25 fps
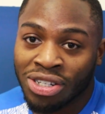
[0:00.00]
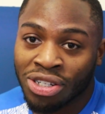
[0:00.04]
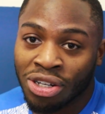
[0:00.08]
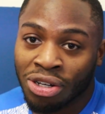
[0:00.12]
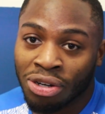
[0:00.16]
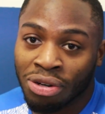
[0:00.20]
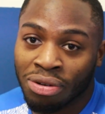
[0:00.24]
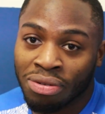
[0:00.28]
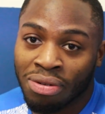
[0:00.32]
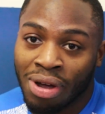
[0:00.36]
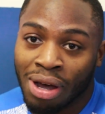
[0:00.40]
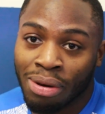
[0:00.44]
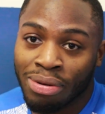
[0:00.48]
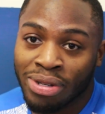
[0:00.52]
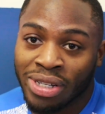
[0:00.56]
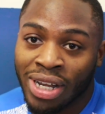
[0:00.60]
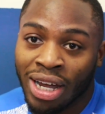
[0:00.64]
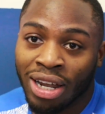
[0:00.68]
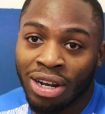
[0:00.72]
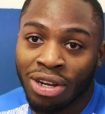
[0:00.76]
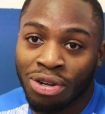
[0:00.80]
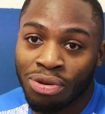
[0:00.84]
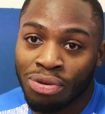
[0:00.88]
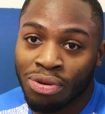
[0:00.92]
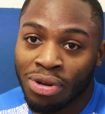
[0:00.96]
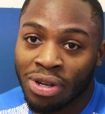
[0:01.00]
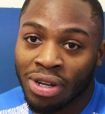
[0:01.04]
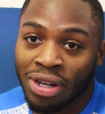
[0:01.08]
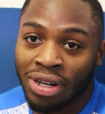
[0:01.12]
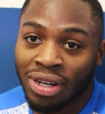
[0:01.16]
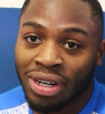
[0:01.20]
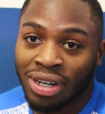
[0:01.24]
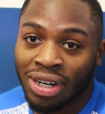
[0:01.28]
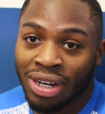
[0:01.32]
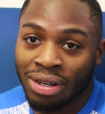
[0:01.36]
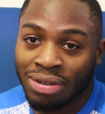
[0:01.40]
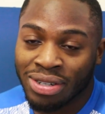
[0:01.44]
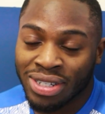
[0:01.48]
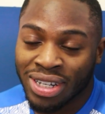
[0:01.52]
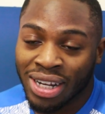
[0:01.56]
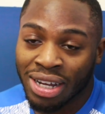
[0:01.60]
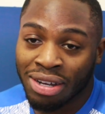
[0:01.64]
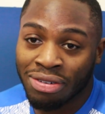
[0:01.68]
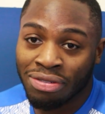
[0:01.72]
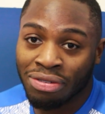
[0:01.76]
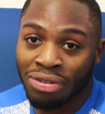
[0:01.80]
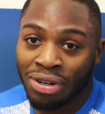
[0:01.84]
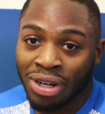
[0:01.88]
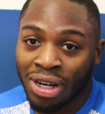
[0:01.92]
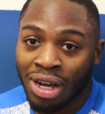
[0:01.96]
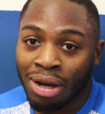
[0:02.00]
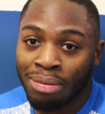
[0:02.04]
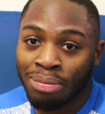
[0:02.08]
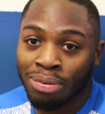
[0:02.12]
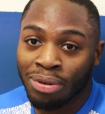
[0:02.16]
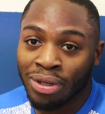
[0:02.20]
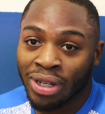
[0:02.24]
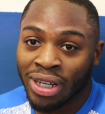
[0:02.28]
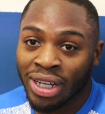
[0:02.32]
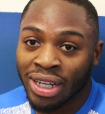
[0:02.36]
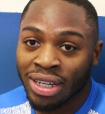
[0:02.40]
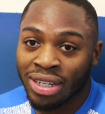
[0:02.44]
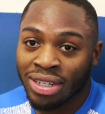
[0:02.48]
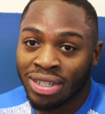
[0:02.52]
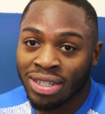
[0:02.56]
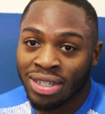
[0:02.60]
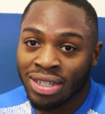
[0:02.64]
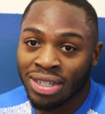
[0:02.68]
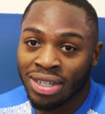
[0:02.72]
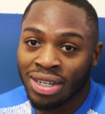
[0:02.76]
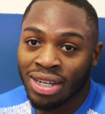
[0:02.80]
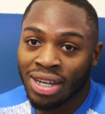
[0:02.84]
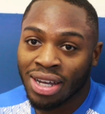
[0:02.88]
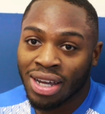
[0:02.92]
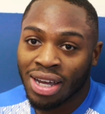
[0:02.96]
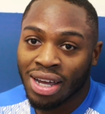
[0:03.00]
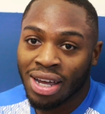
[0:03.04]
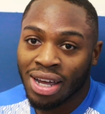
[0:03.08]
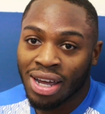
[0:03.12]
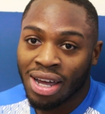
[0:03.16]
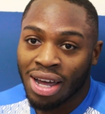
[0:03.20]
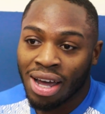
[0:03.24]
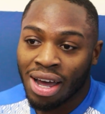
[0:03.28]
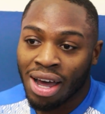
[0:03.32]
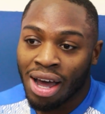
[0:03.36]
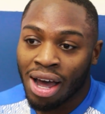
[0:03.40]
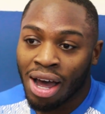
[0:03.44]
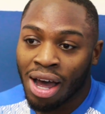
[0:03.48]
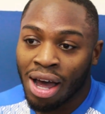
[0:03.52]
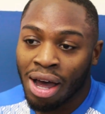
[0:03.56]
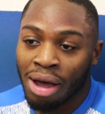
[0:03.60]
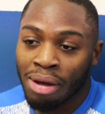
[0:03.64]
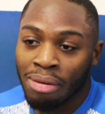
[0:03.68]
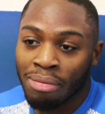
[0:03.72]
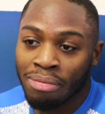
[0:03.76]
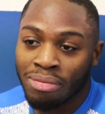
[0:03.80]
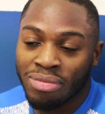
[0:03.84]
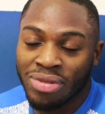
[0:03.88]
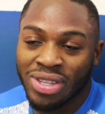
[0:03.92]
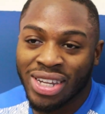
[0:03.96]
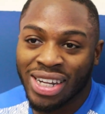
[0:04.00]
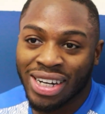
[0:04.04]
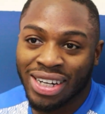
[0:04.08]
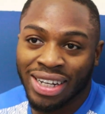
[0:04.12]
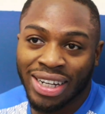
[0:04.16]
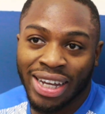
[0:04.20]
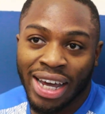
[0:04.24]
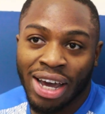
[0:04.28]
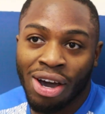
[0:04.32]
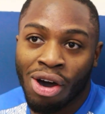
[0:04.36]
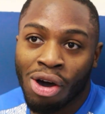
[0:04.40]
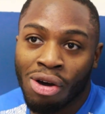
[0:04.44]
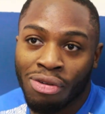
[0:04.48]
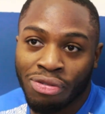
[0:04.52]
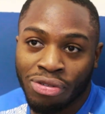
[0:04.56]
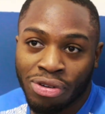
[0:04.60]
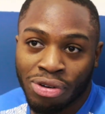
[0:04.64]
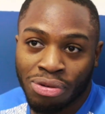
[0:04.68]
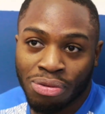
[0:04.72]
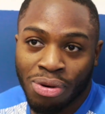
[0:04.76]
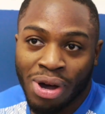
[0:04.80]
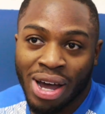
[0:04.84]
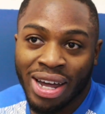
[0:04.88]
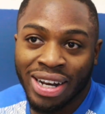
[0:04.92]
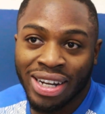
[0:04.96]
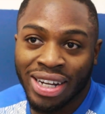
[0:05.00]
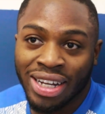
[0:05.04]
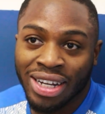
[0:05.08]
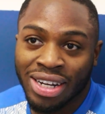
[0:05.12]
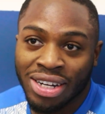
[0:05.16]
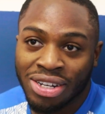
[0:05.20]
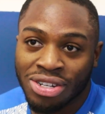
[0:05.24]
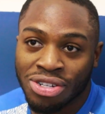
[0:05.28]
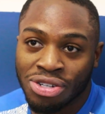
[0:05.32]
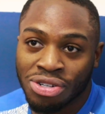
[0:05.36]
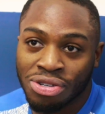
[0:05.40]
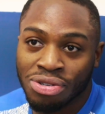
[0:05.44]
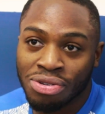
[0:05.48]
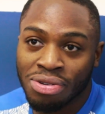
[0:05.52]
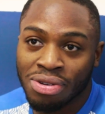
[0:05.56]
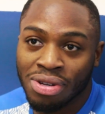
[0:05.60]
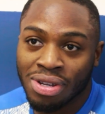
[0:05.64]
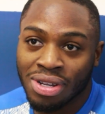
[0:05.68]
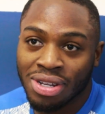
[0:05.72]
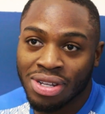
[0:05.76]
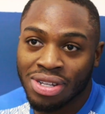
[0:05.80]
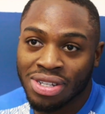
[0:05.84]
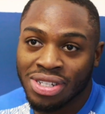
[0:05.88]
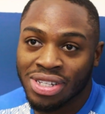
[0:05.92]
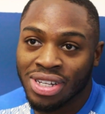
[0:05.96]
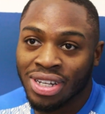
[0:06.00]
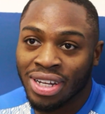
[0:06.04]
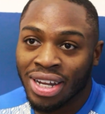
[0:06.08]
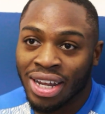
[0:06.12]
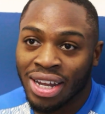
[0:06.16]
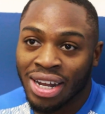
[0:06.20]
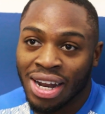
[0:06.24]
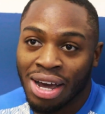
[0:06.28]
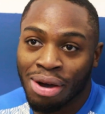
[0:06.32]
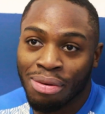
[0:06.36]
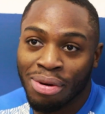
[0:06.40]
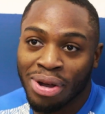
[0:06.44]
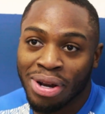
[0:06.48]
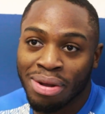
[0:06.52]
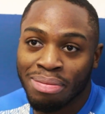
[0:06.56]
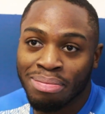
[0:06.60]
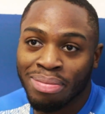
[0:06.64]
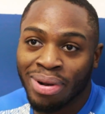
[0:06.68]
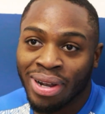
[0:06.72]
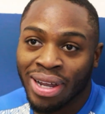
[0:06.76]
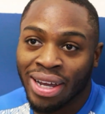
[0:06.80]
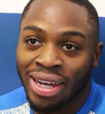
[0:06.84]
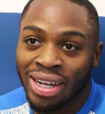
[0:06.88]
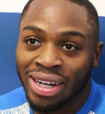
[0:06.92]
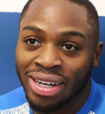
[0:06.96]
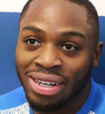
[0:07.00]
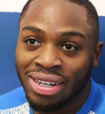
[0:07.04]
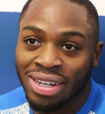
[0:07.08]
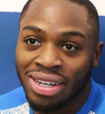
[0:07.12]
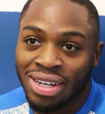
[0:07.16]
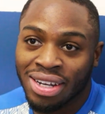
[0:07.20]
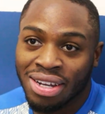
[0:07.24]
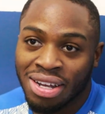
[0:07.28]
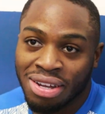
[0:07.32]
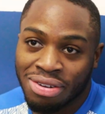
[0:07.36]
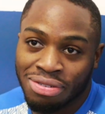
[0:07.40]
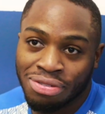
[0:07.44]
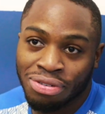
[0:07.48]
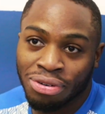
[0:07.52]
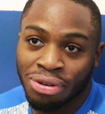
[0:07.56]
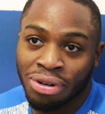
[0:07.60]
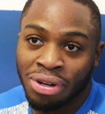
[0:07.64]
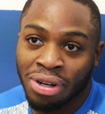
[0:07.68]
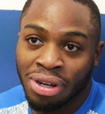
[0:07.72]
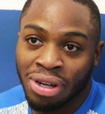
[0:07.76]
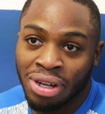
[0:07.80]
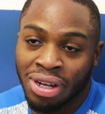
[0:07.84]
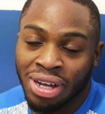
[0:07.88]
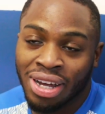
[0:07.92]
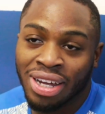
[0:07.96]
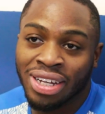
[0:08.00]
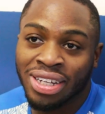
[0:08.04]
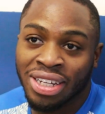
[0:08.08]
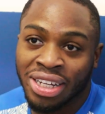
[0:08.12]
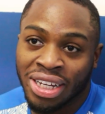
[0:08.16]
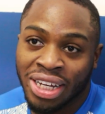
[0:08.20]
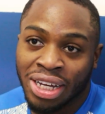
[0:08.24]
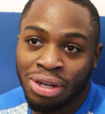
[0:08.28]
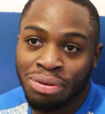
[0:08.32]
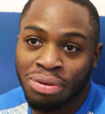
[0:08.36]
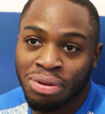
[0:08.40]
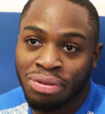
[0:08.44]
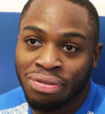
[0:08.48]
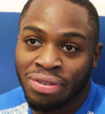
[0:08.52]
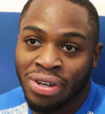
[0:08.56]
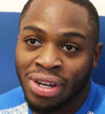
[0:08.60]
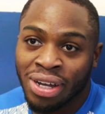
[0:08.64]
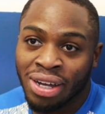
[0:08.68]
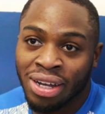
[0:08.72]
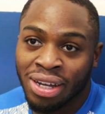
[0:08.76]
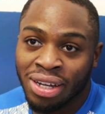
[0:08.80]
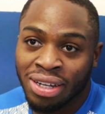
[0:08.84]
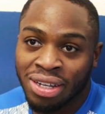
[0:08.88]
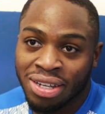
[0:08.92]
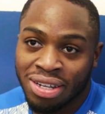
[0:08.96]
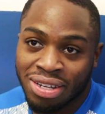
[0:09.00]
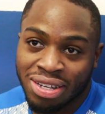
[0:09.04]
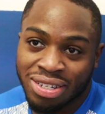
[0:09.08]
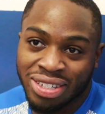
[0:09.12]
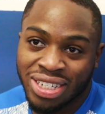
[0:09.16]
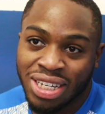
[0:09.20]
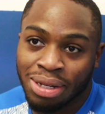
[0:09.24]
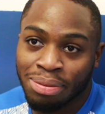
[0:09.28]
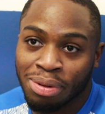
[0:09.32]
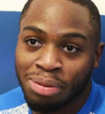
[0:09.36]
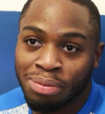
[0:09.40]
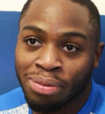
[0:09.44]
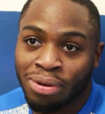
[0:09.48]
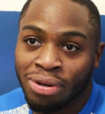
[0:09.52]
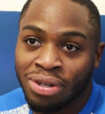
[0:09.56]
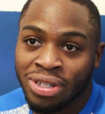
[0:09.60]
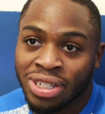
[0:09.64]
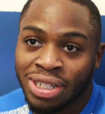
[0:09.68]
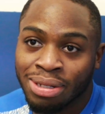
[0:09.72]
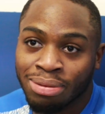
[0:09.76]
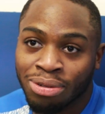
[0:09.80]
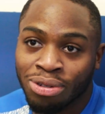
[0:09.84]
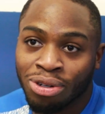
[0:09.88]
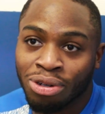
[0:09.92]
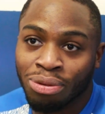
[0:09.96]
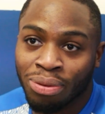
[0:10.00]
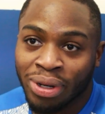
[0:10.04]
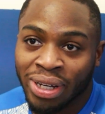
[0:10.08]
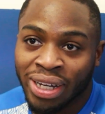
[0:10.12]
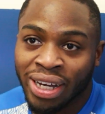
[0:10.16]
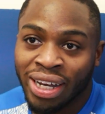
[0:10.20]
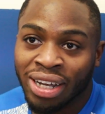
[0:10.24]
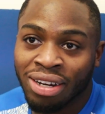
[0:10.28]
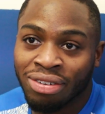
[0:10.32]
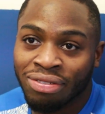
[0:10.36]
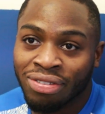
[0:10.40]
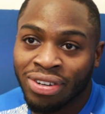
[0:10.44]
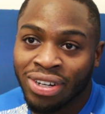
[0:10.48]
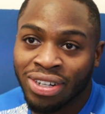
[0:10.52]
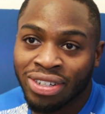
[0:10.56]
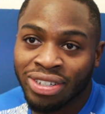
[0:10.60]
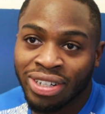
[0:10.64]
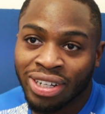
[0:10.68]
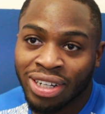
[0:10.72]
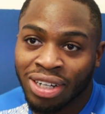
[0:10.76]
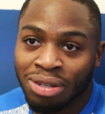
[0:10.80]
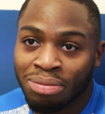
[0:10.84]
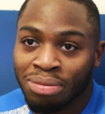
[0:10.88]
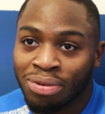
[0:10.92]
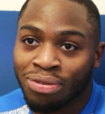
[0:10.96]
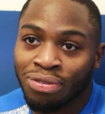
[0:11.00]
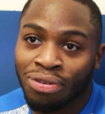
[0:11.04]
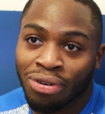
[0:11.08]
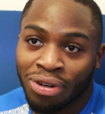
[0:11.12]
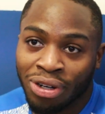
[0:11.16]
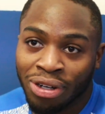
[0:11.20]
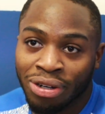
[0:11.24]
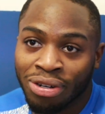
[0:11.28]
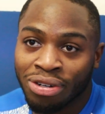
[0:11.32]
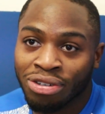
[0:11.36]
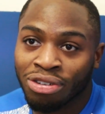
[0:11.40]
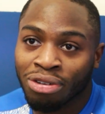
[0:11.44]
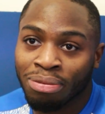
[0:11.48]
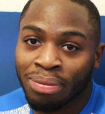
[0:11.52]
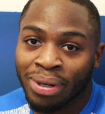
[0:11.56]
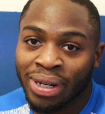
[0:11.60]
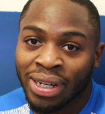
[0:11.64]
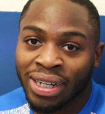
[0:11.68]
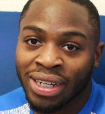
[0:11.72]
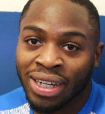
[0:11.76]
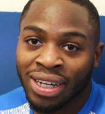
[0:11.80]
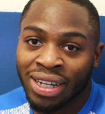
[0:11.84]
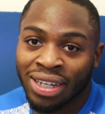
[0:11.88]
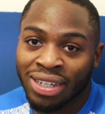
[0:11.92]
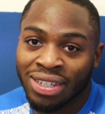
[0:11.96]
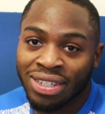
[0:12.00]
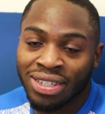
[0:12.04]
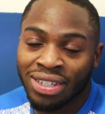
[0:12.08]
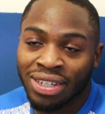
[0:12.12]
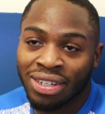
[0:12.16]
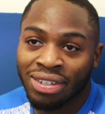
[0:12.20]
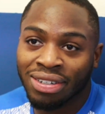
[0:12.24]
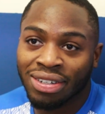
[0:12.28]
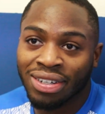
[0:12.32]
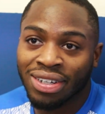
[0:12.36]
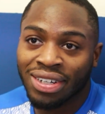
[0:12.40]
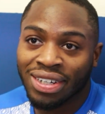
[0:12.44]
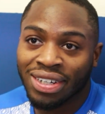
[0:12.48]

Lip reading: So I was at Luton and I was there for a couple of years. Didn't get offered what I needed to. So then I went and played for a year with a semi-pro team called Wingate and Finchley before going to America. So.